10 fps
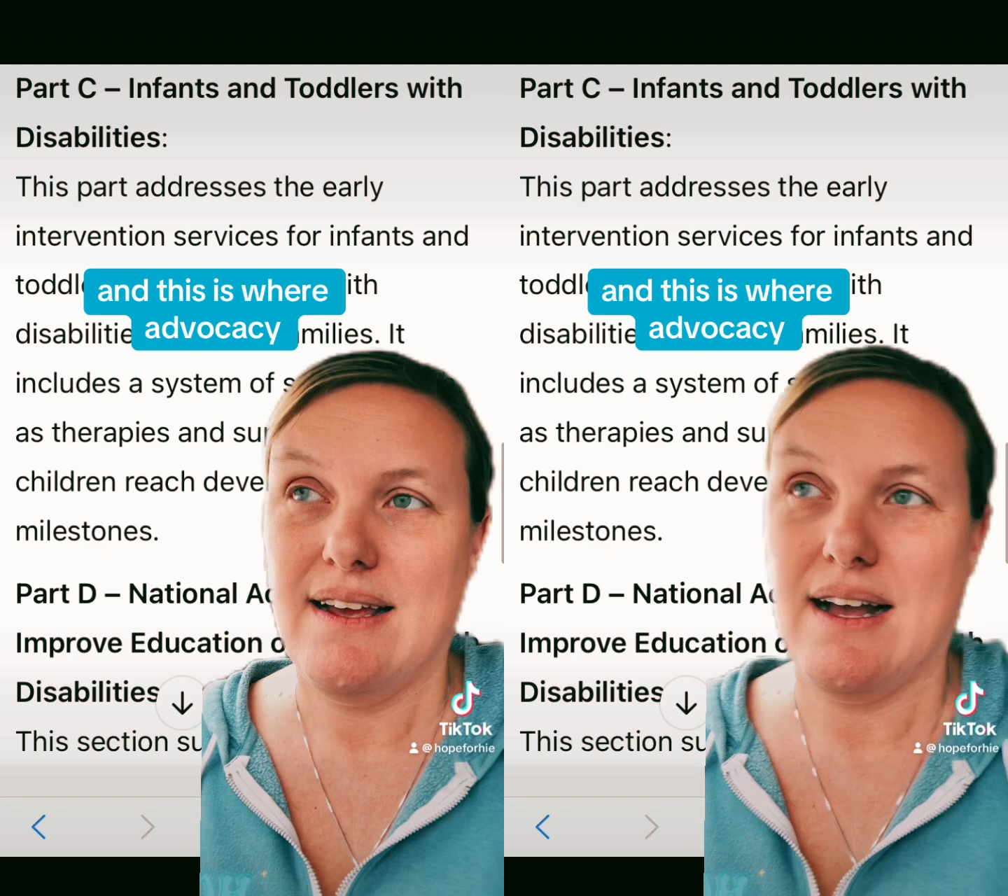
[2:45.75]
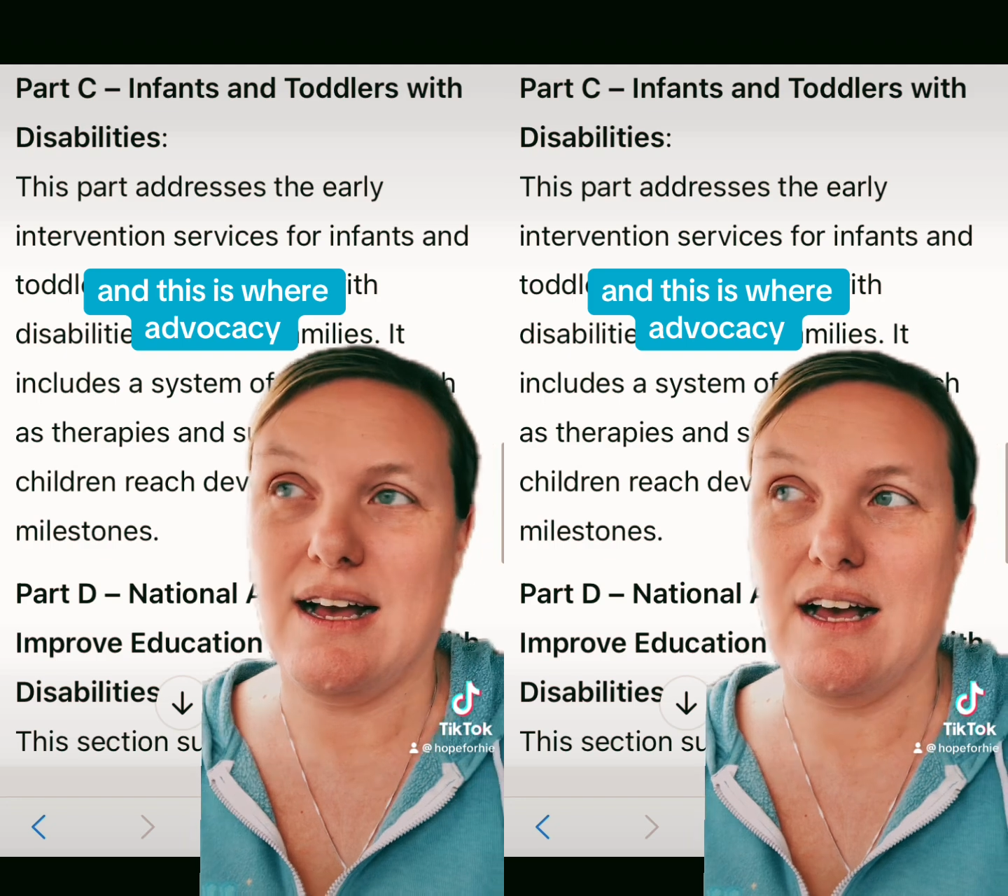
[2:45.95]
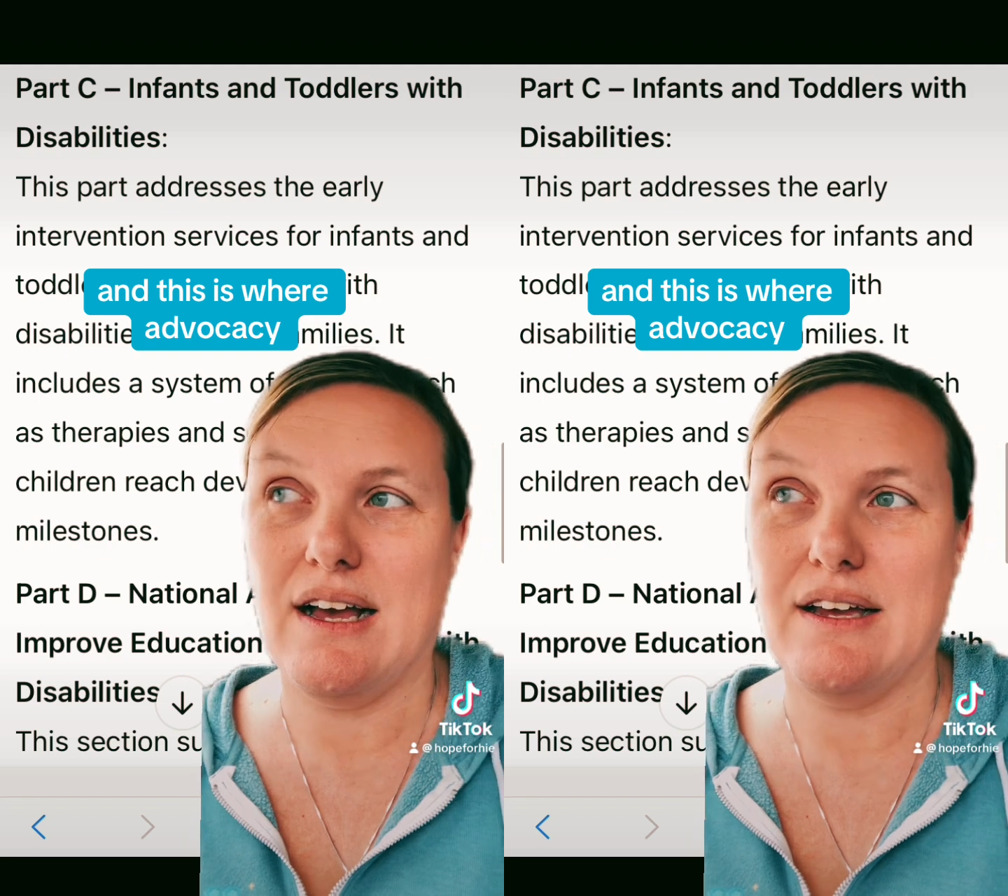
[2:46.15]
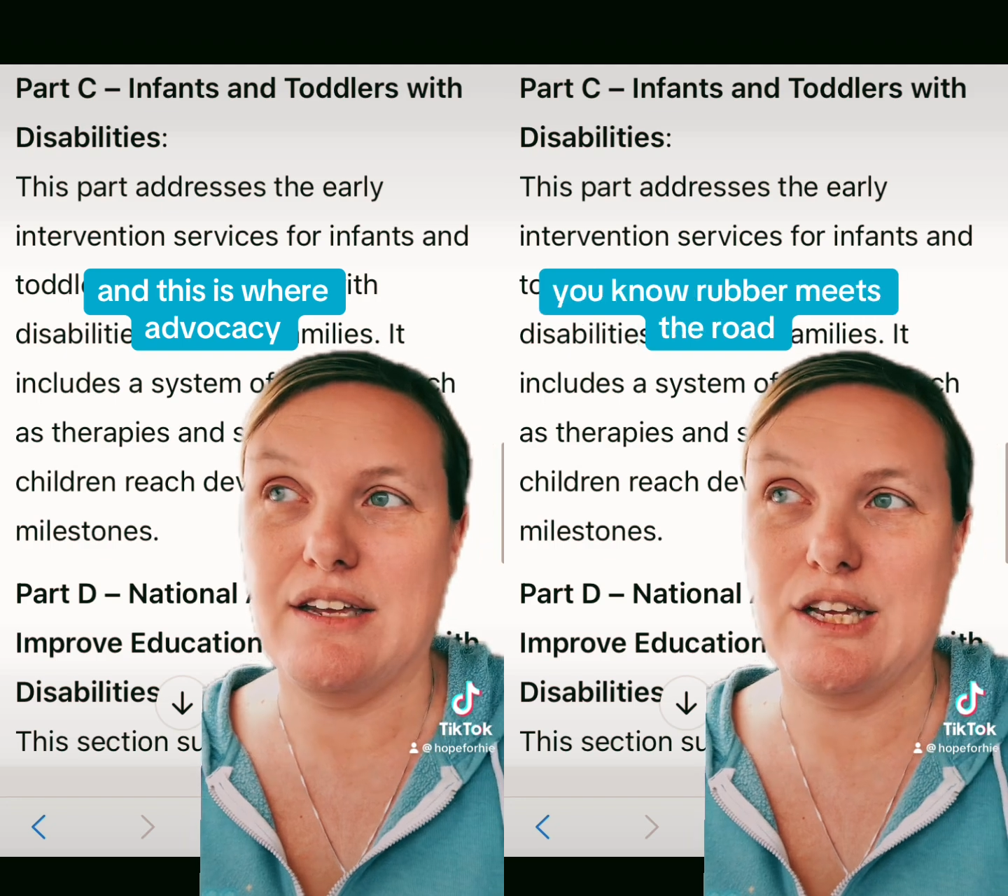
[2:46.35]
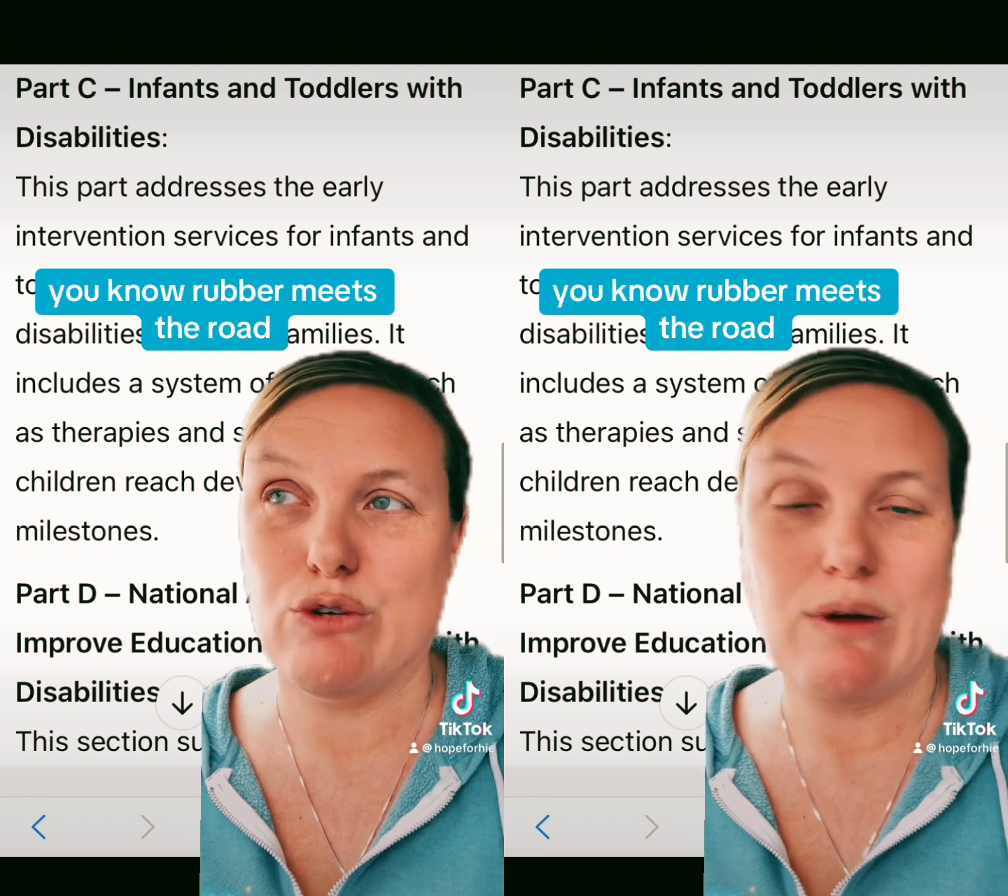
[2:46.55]

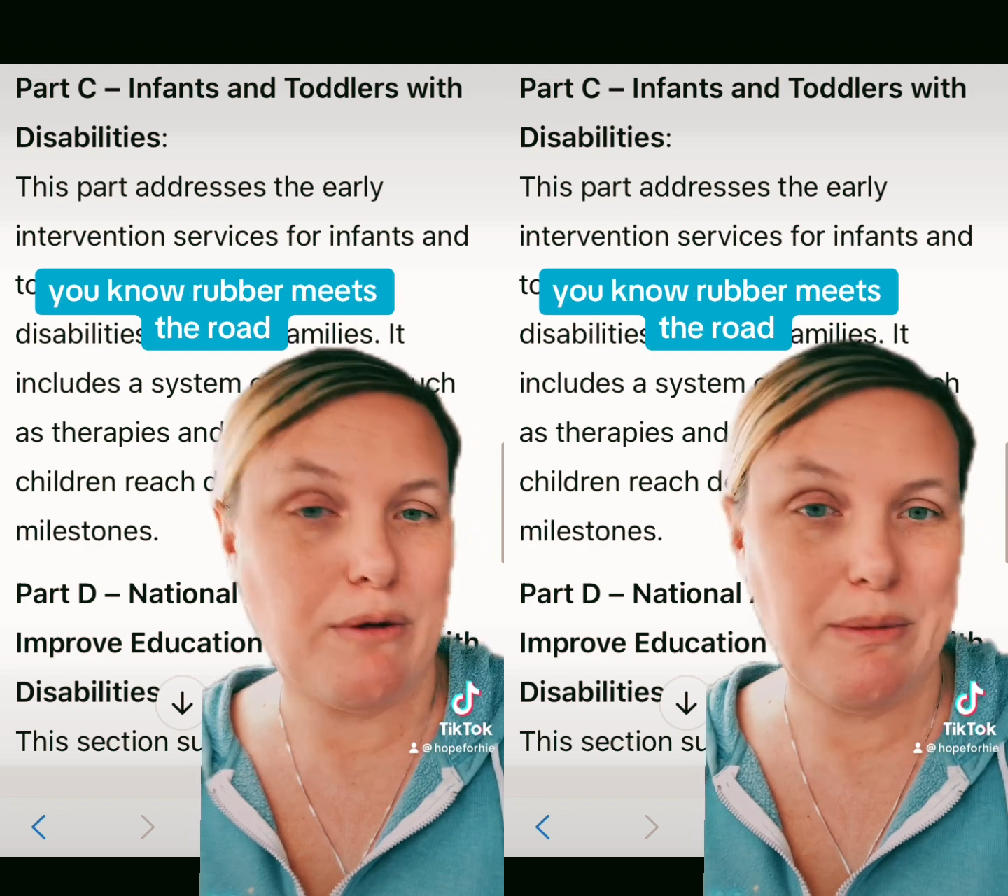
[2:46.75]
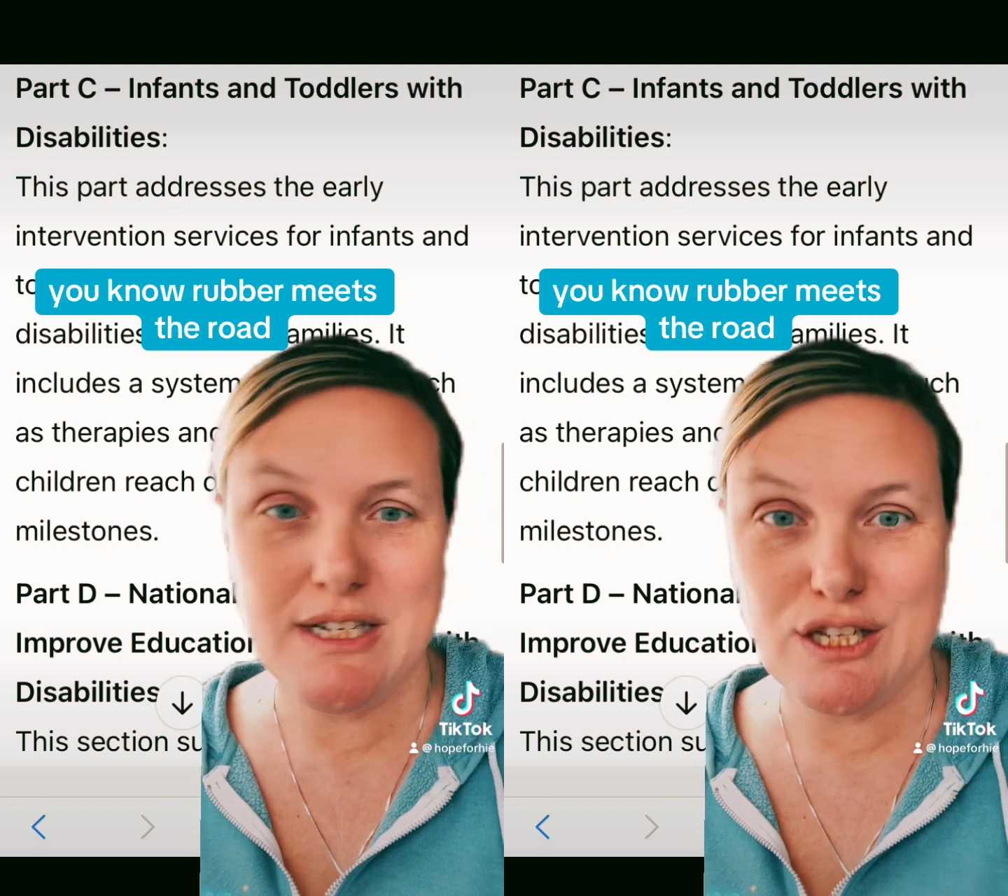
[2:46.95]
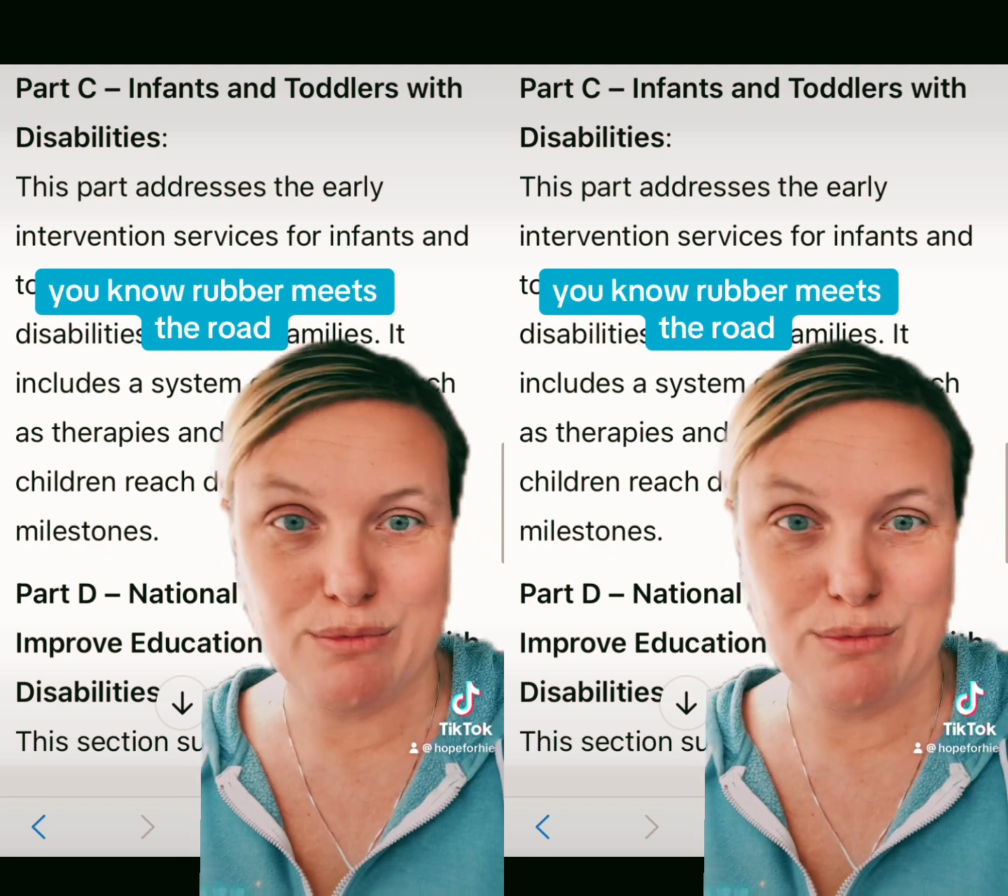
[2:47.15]
rubber meets the